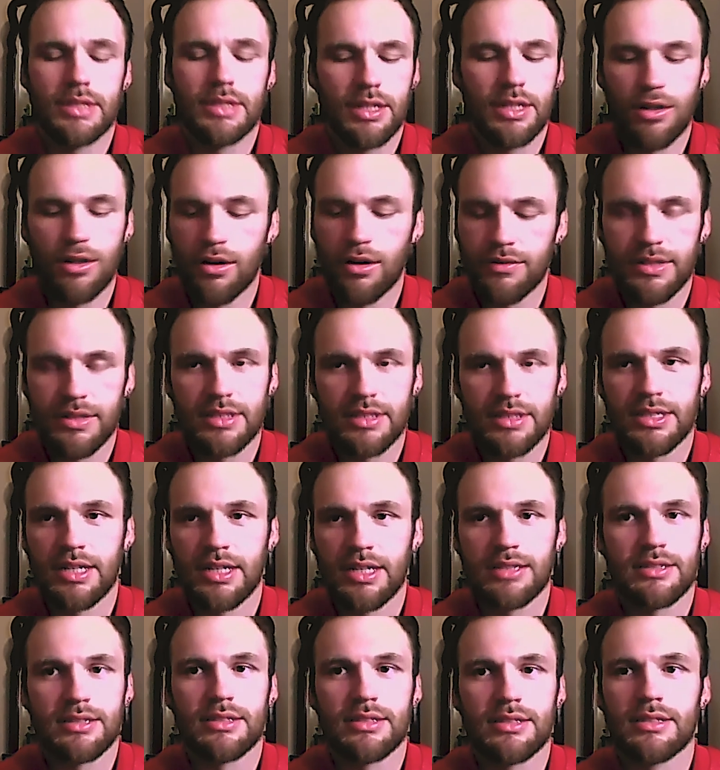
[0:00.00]
they're all
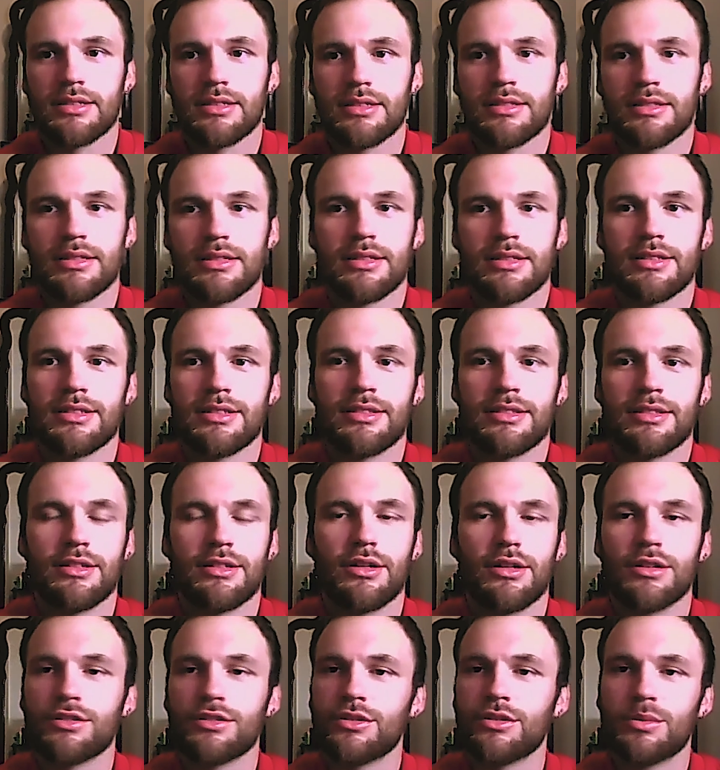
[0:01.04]
fantastic. They're
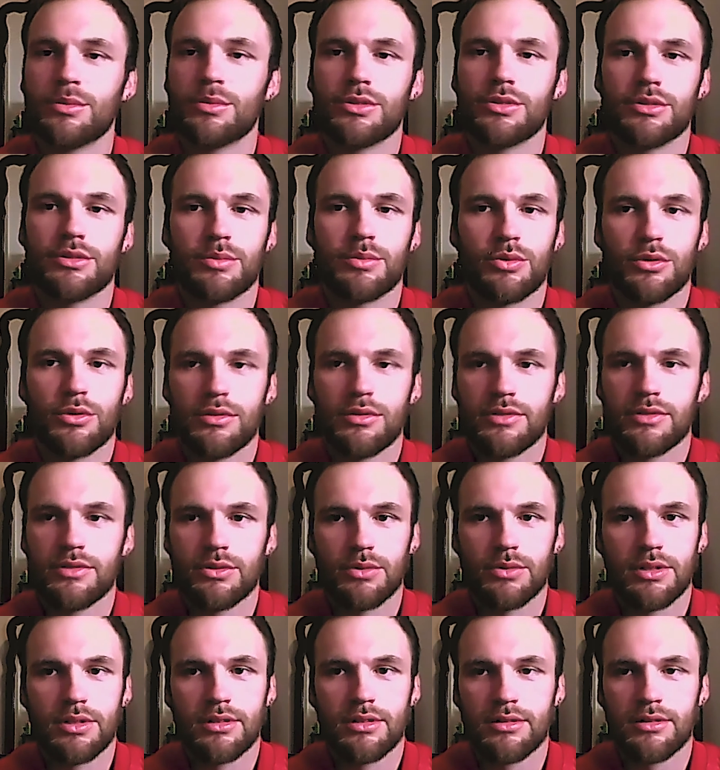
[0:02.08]
all super supportive as
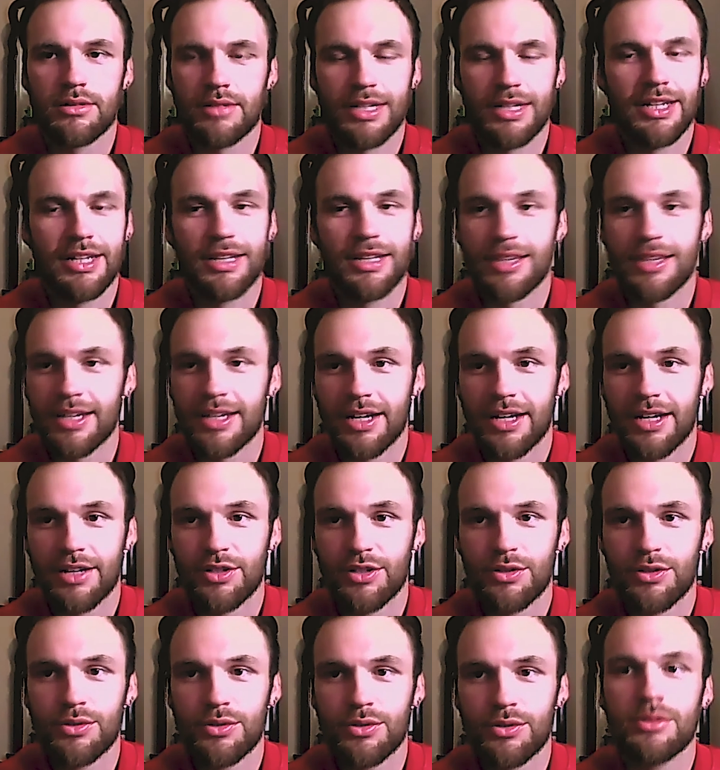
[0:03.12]
well. And anything I
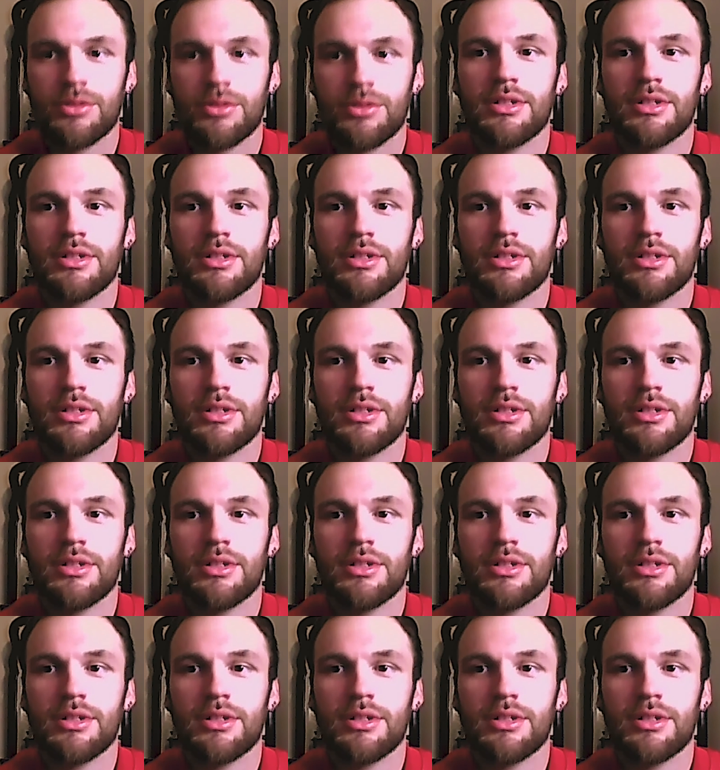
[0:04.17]
do,